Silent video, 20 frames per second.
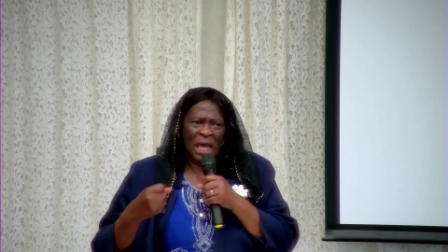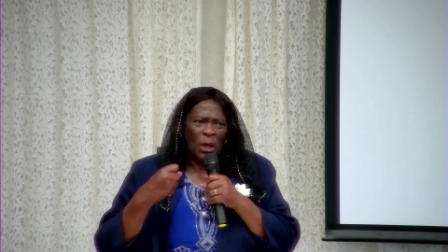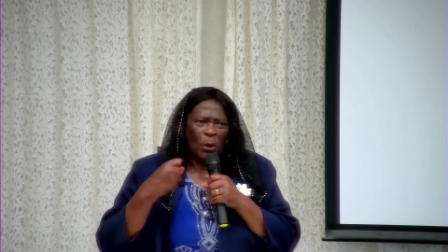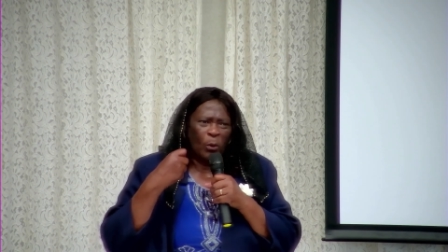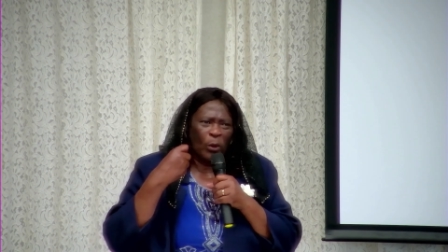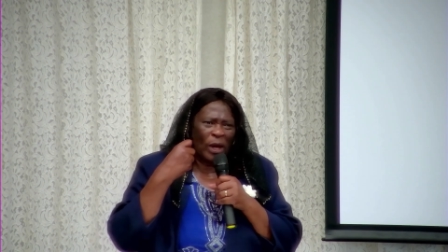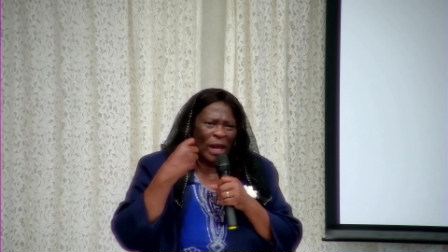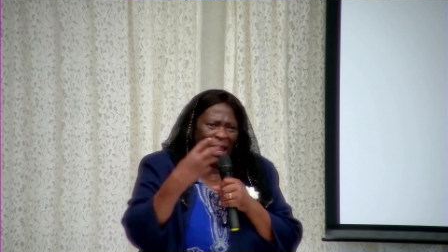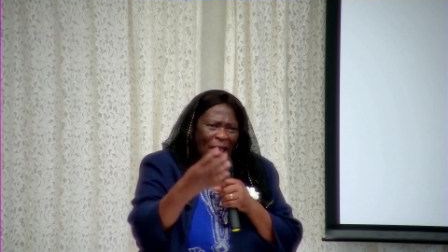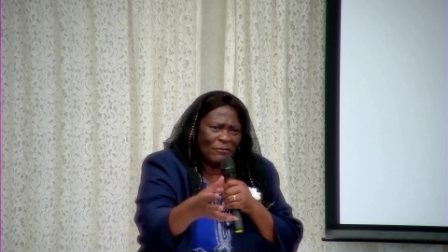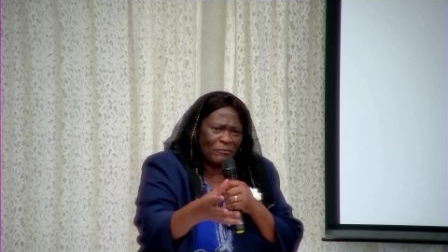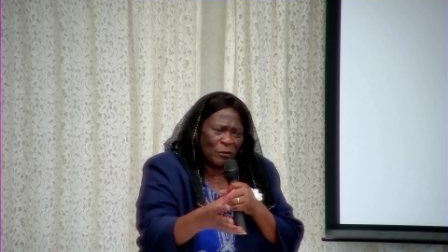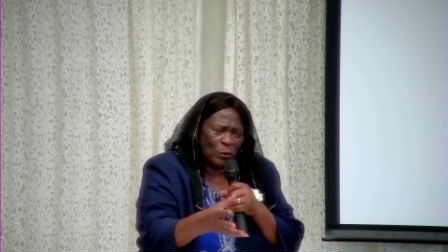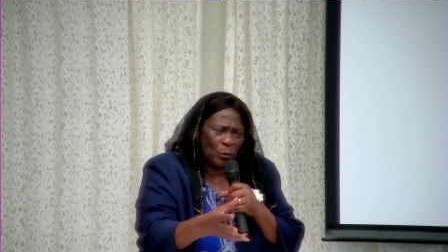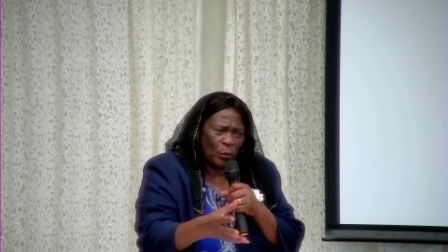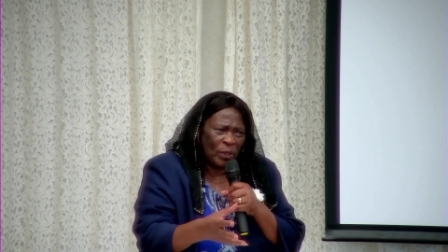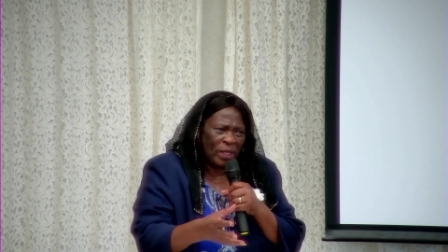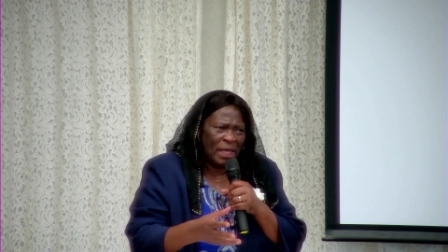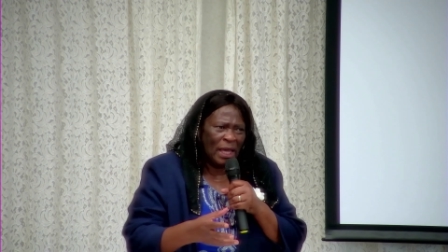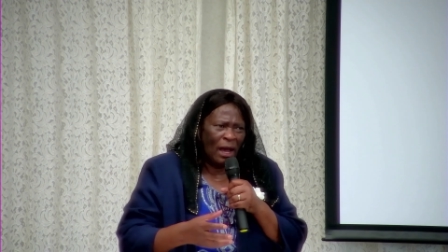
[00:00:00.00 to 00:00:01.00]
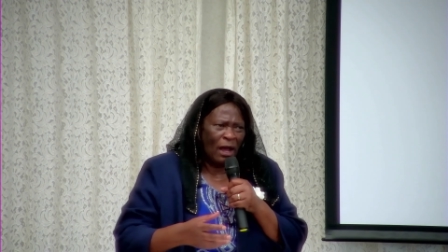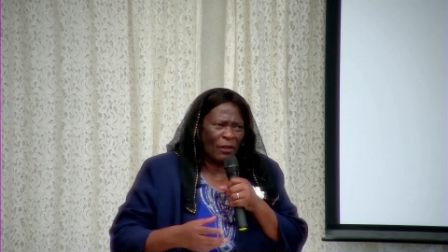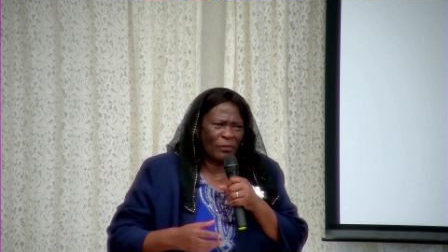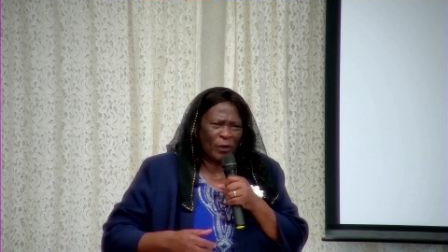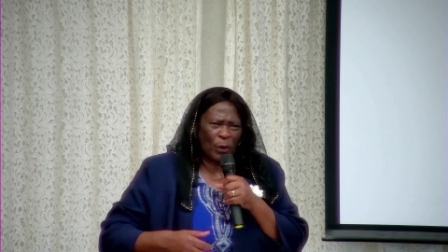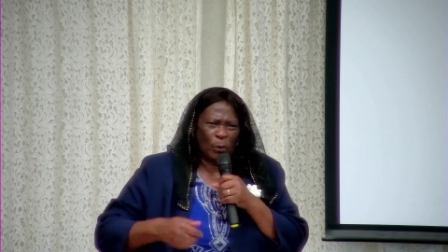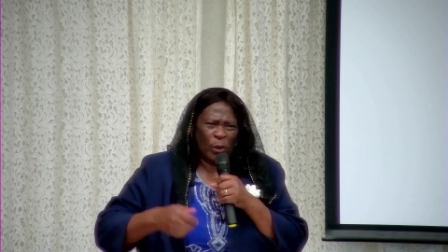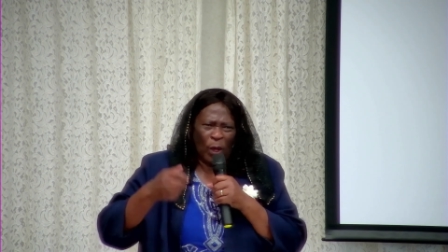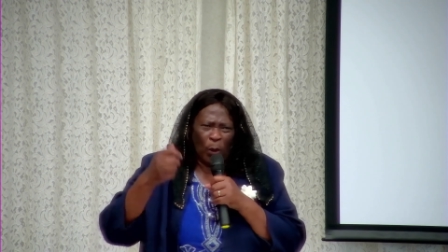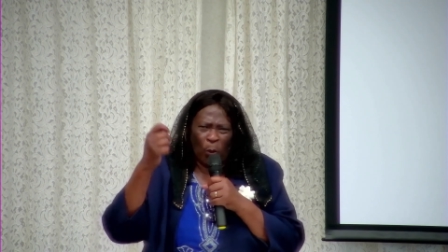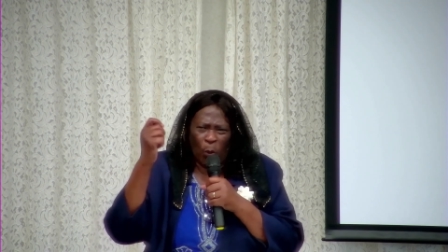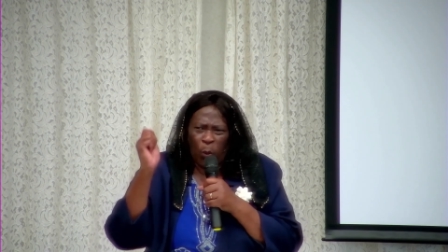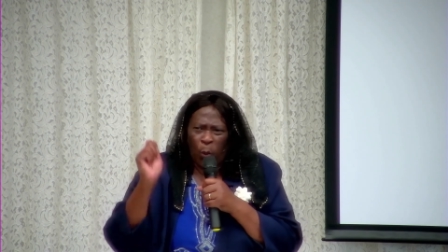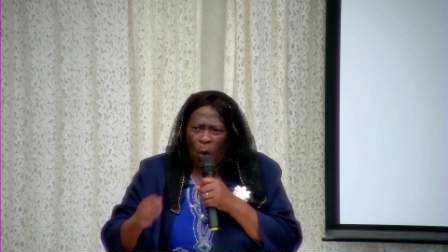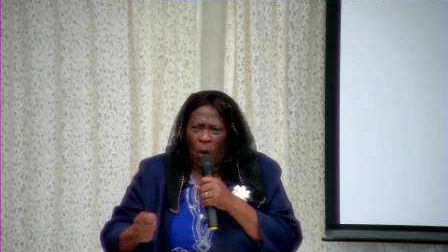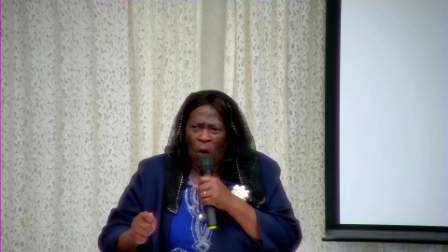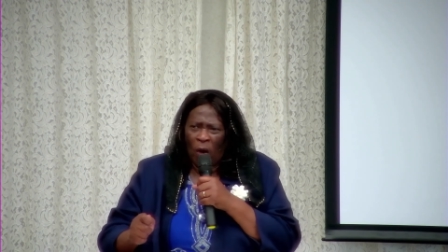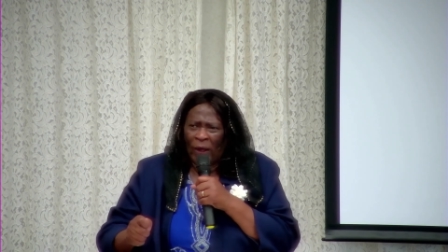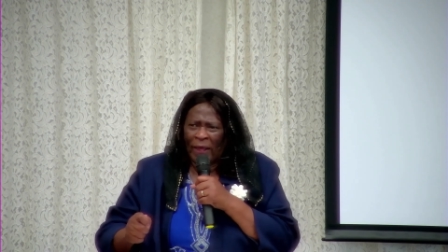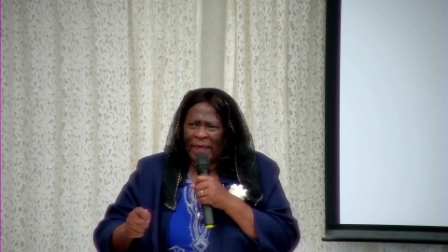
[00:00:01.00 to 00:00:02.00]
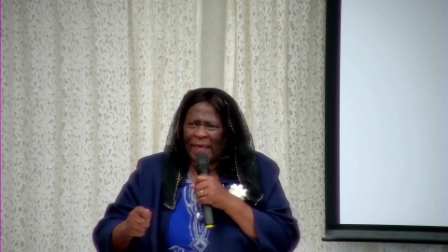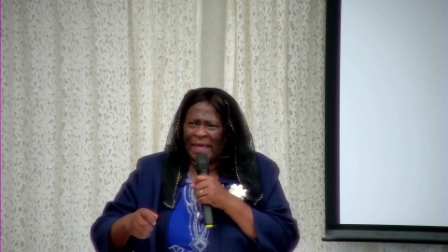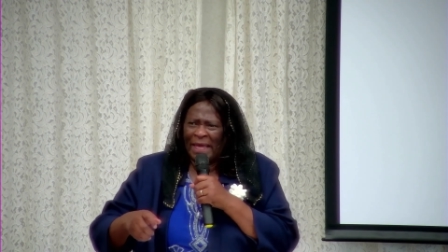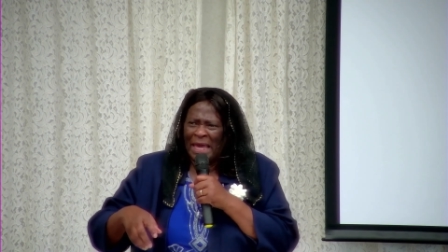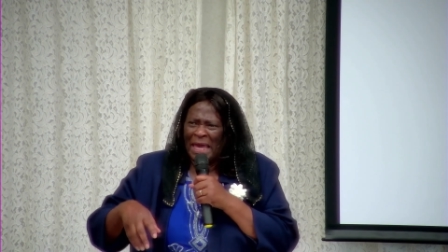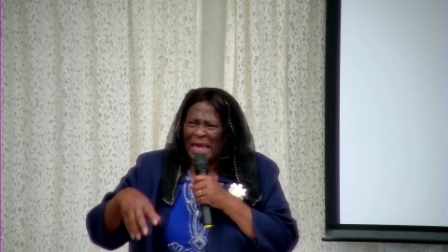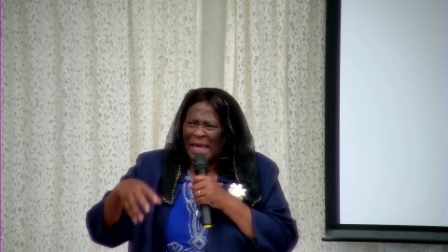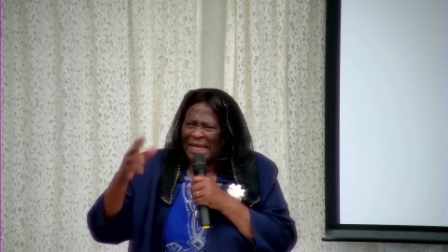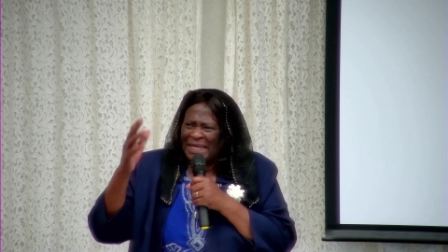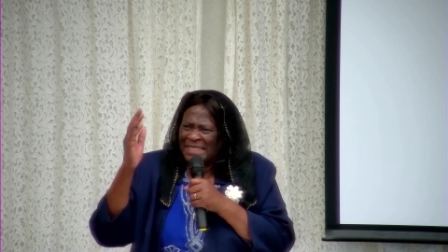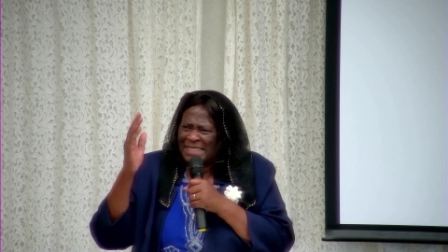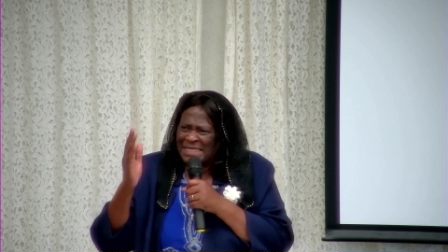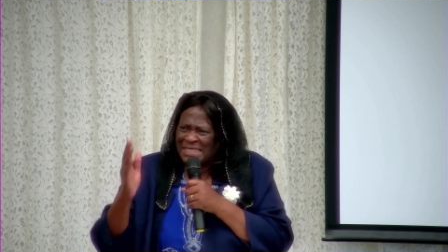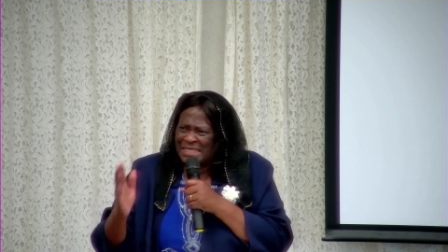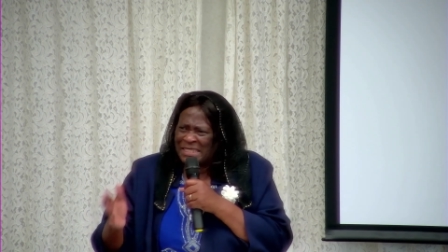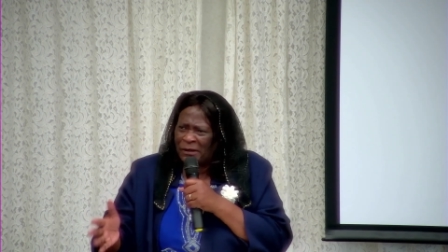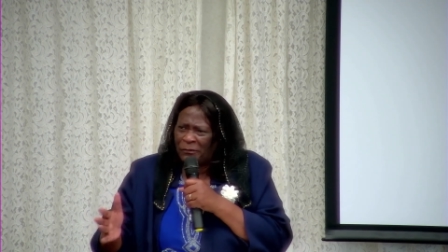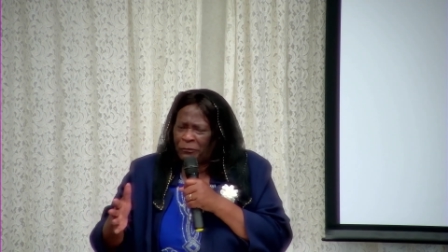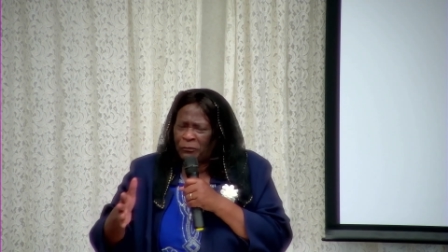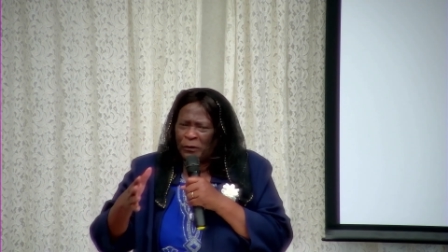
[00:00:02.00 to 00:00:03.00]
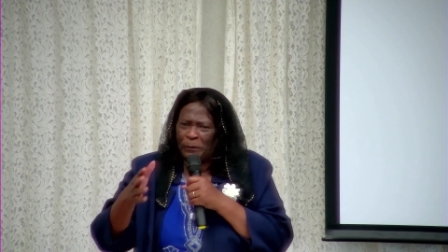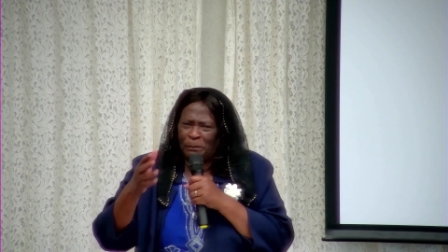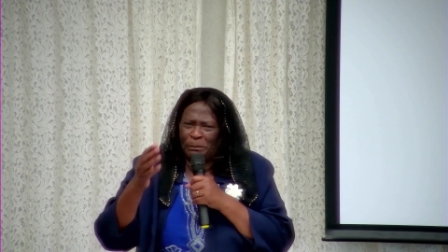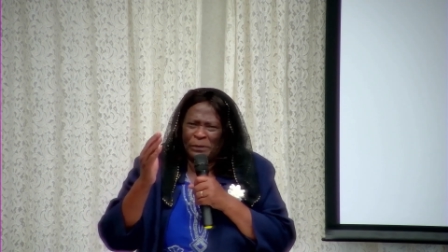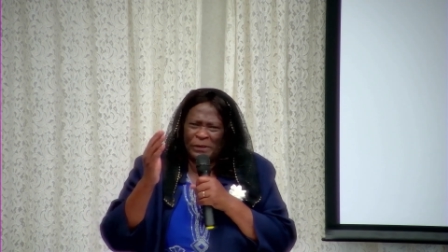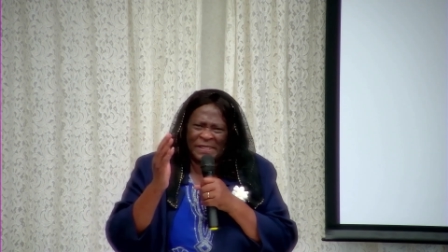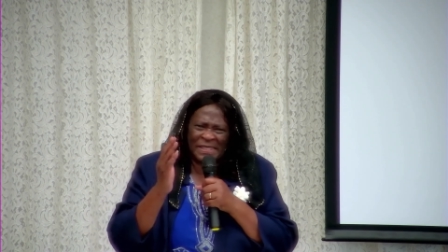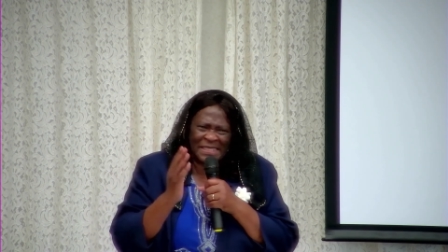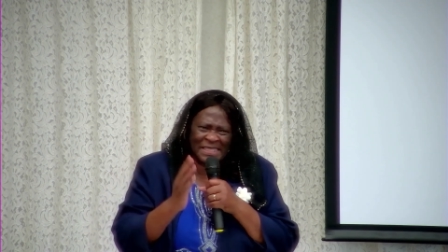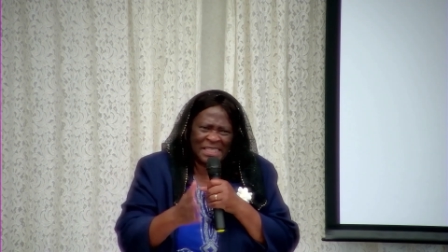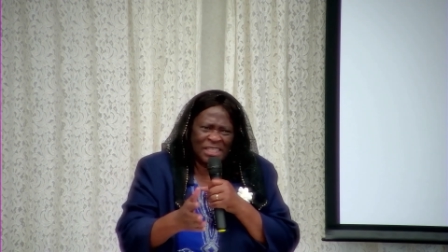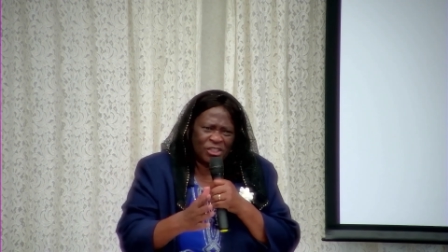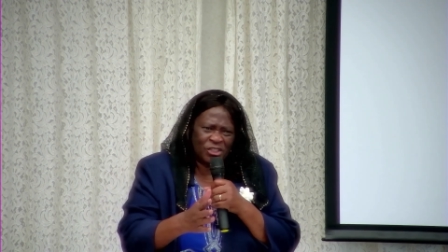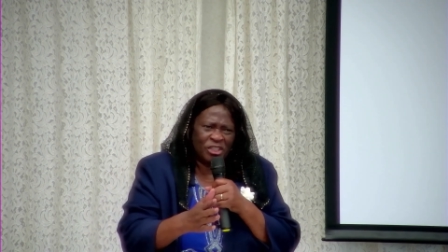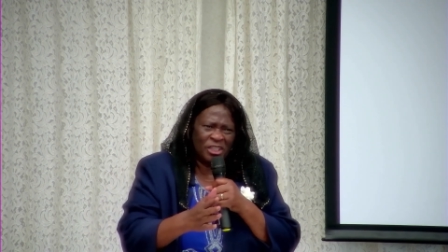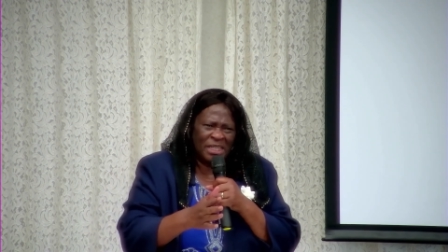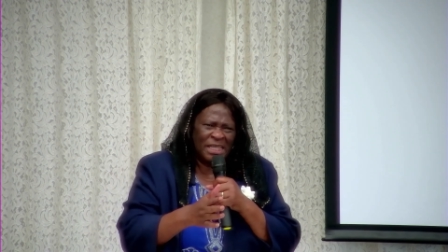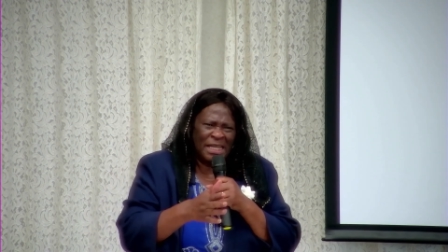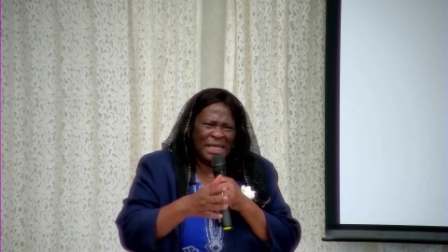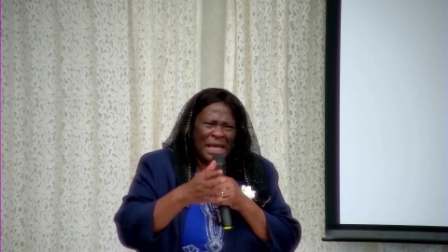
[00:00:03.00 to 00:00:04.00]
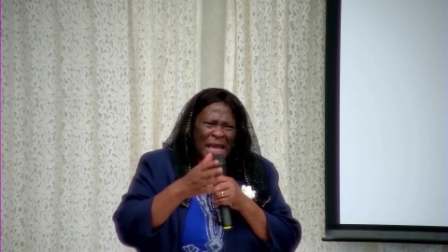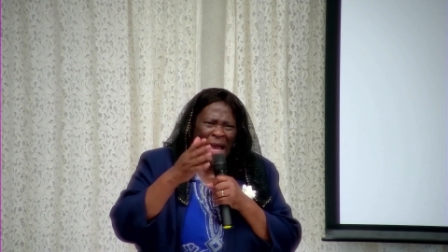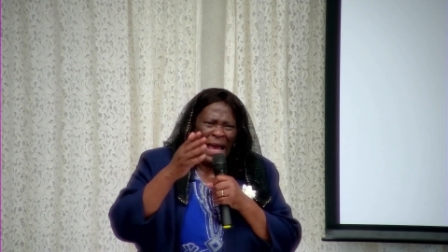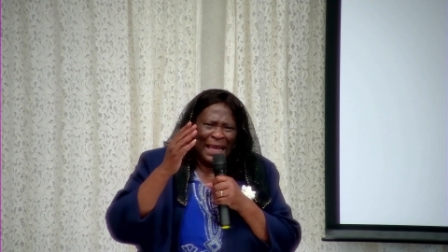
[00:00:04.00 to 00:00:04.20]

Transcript: wherever we are, that we are walking in a different positioning,